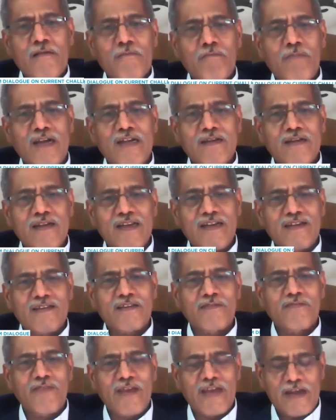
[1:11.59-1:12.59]
but it
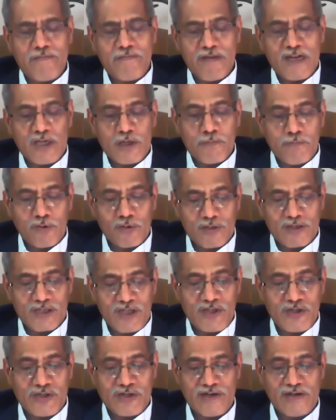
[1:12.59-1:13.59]
is very much
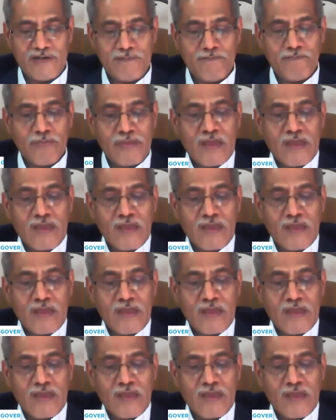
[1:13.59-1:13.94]
procedural.